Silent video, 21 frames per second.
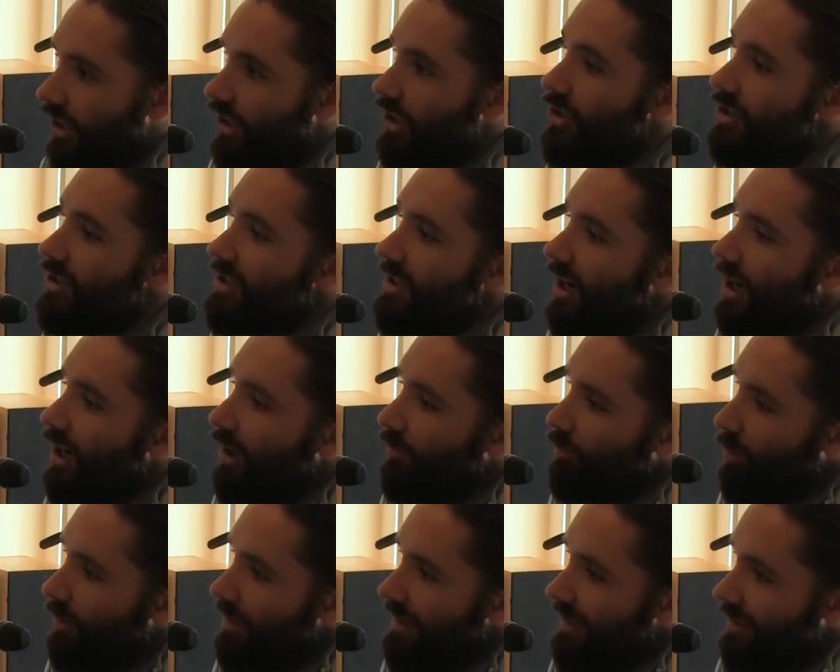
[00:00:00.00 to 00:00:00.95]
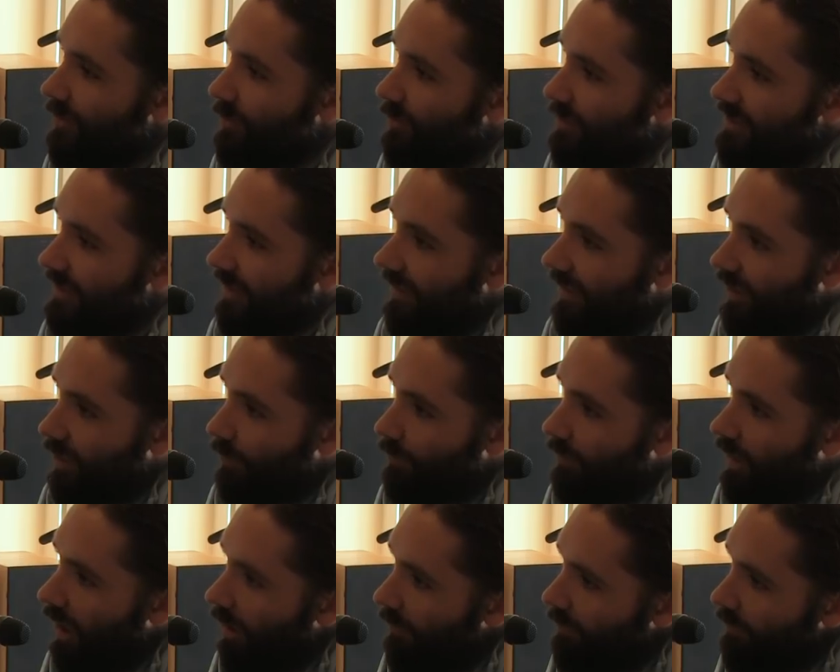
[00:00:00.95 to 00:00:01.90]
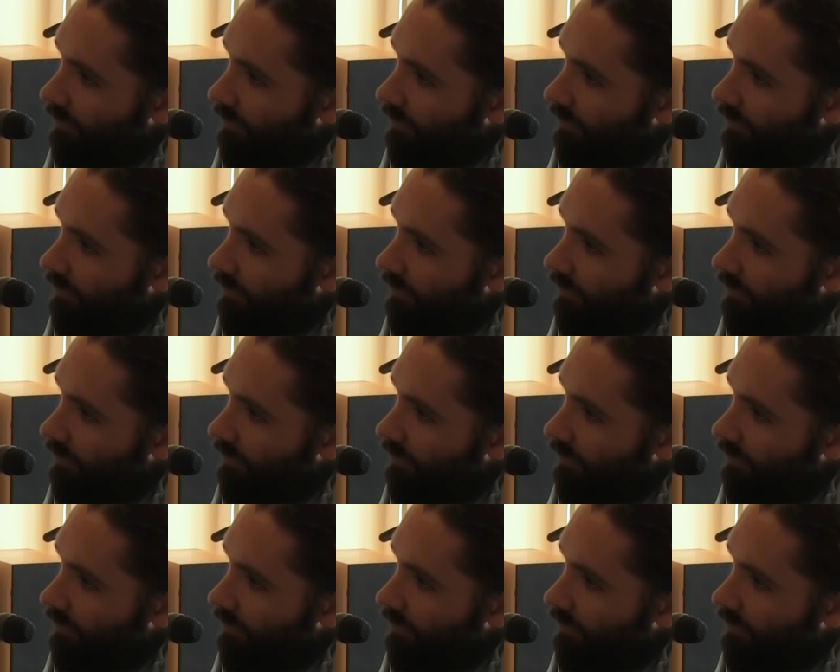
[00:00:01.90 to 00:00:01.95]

You just can't predict what's going to come up.